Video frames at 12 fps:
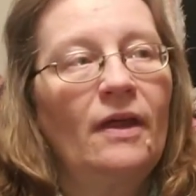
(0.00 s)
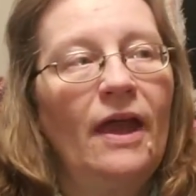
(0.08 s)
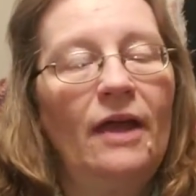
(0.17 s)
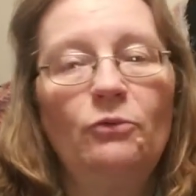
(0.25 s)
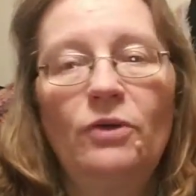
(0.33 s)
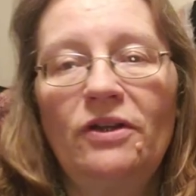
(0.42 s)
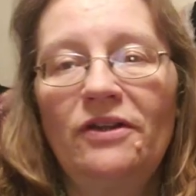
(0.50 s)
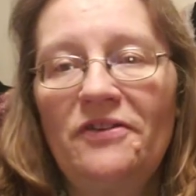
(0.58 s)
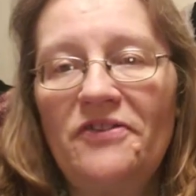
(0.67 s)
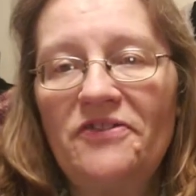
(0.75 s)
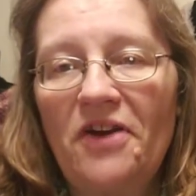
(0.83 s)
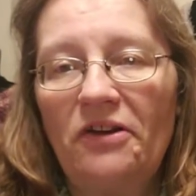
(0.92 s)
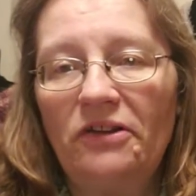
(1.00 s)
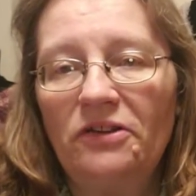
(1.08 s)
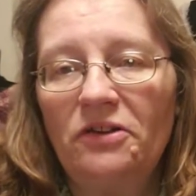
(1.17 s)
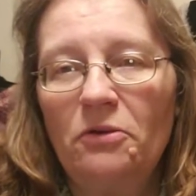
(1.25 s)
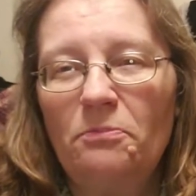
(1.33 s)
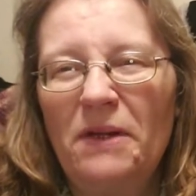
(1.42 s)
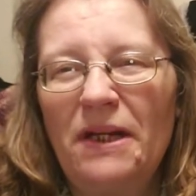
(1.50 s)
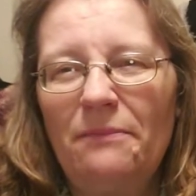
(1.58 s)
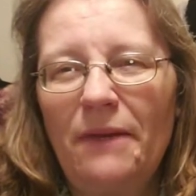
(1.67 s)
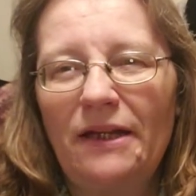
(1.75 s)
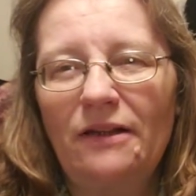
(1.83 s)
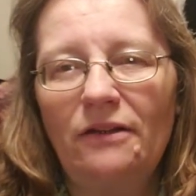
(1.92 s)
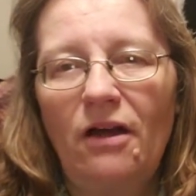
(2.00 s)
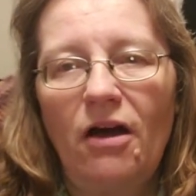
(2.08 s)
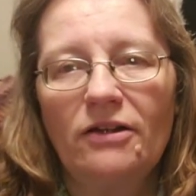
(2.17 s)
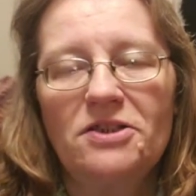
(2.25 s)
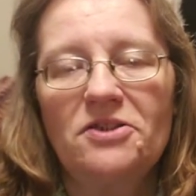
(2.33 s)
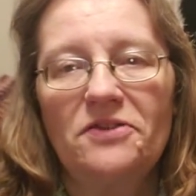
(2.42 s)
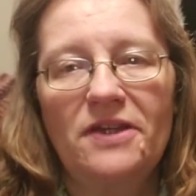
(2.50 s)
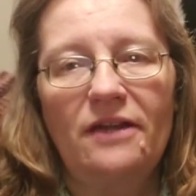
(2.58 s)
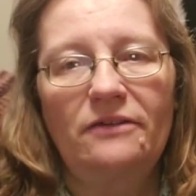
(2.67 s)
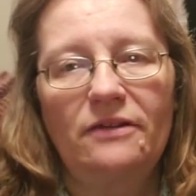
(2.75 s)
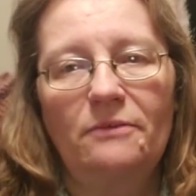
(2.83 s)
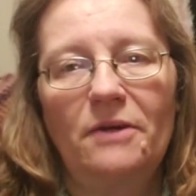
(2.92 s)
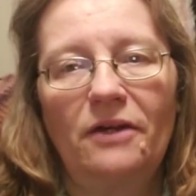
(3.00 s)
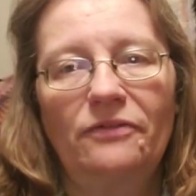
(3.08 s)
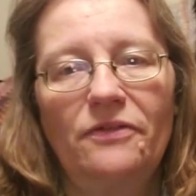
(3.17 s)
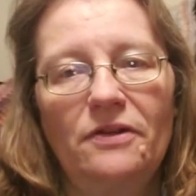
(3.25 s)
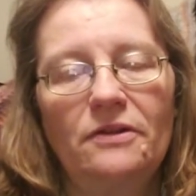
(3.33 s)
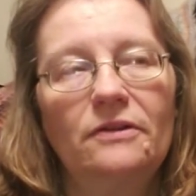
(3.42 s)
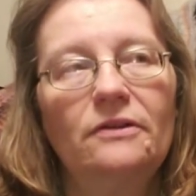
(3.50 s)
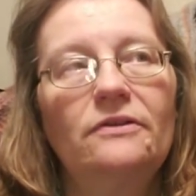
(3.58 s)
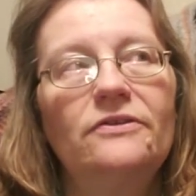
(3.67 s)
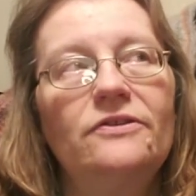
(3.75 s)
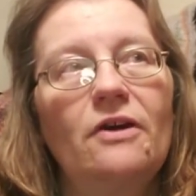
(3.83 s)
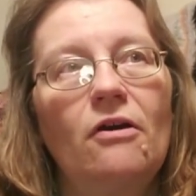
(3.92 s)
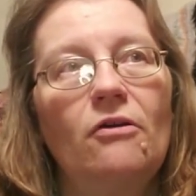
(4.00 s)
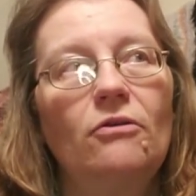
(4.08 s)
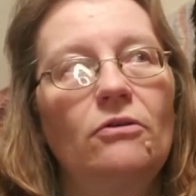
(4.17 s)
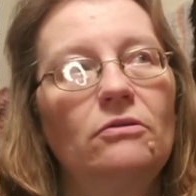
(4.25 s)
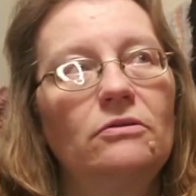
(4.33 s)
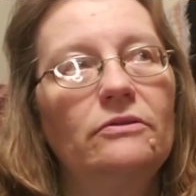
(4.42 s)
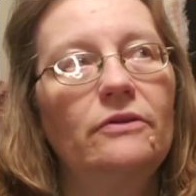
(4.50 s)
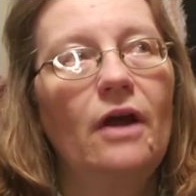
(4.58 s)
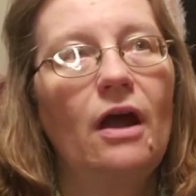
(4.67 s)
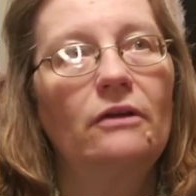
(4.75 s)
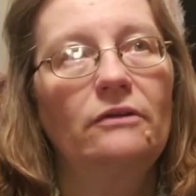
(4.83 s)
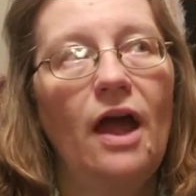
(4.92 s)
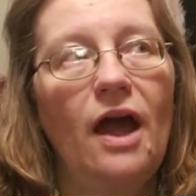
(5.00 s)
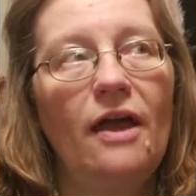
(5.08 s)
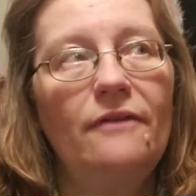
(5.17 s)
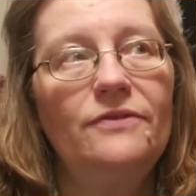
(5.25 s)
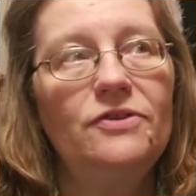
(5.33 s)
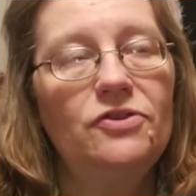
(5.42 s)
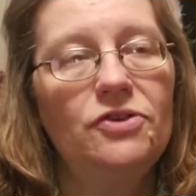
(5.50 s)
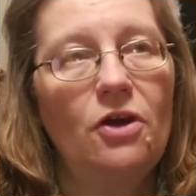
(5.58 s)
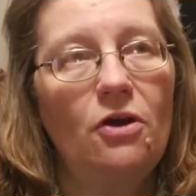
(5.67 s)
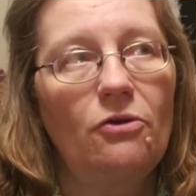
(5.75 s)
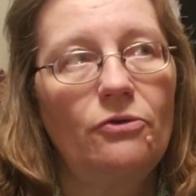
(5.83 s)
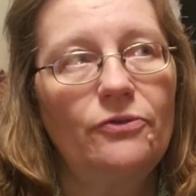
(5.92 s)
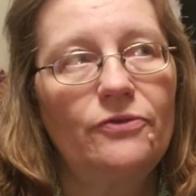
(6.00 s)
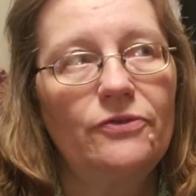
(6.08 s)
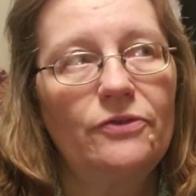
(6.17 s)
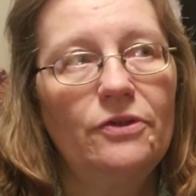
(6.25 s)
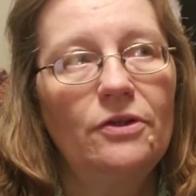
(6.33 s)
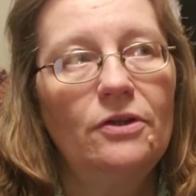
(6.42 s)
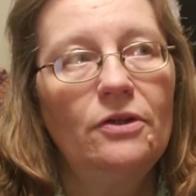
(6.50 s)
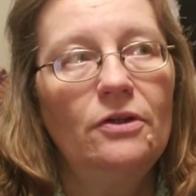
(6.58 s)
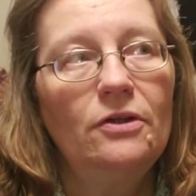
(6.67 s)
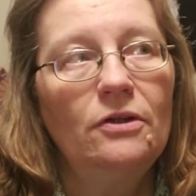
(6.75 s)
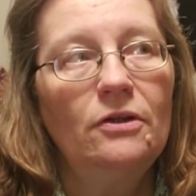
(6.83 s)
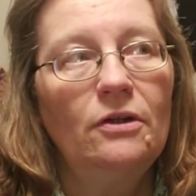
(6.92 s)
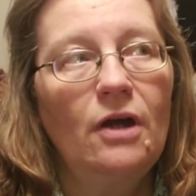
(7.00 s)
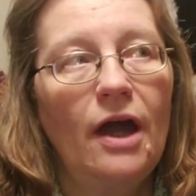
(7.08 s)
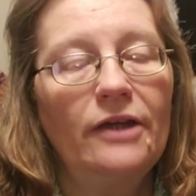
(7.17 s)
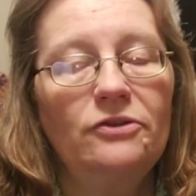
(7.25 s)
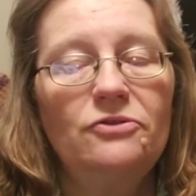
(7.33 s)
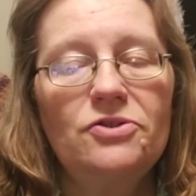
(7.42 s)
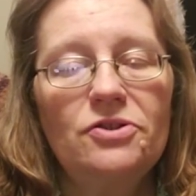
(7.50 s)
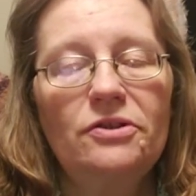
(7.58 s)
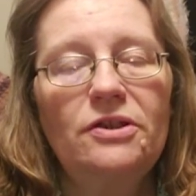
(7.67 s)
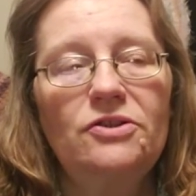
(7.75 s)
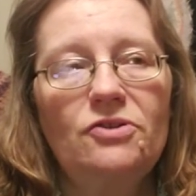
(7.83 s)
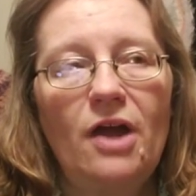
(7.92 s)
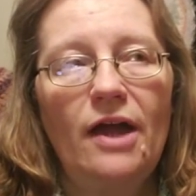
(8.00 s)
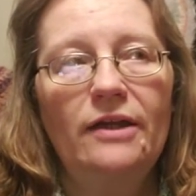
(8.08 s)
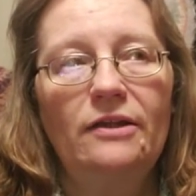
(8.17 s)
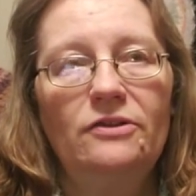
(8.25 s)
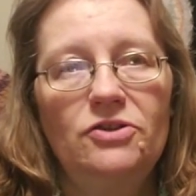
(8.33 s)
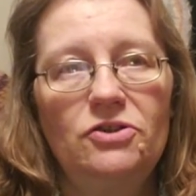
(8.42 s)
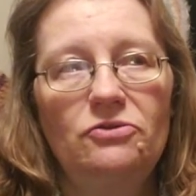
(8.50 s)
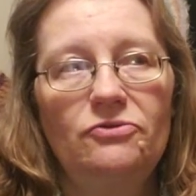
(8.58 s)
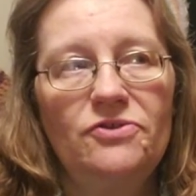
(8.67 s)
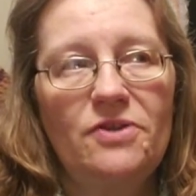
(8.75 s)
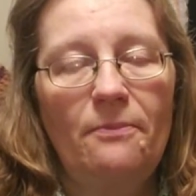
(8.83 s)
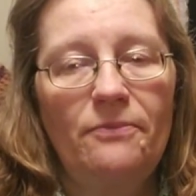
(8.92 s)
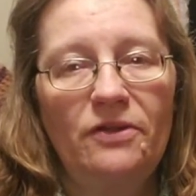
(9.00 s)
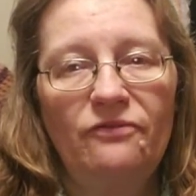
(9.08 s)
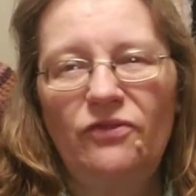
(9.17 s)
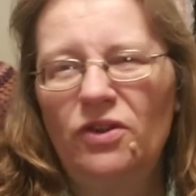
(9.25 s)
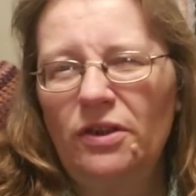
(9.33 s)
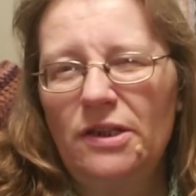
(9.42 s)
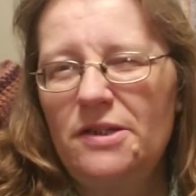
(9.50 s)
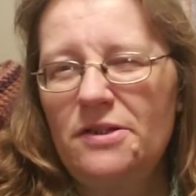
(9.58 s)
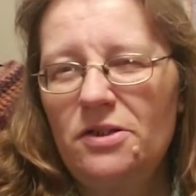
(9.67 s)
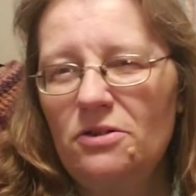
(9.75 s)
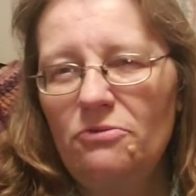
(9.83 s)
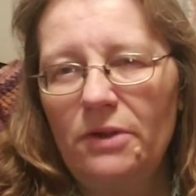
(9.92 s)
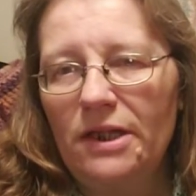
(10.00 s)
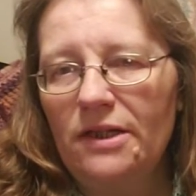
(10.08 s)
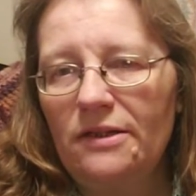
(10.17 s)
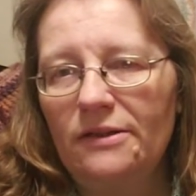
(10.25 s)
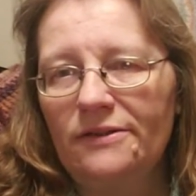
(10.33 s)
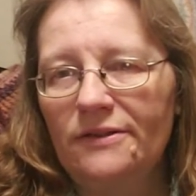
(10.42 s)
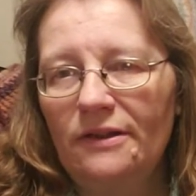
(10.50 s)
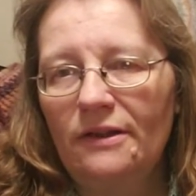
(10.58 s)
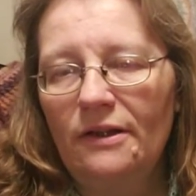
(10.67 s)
And we're going to start a little mini make-along till the end of the month. So our live shows, I usually try and do something for at least 2 weeks.